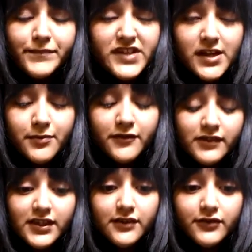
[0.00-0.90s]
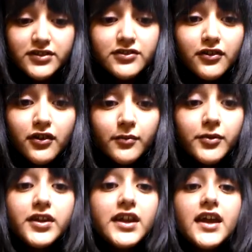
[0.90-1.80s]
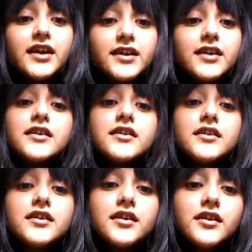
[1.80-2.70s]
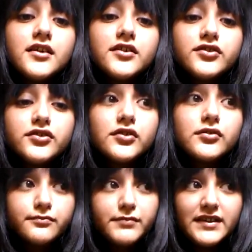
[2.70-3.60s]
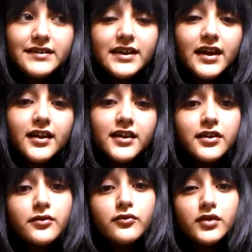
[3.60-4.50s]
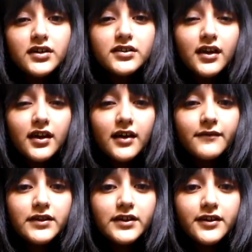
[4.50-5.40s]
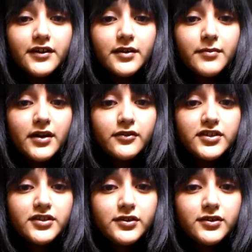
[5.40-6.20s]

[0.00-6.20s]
type of language or communicating. So basically what I have learned about the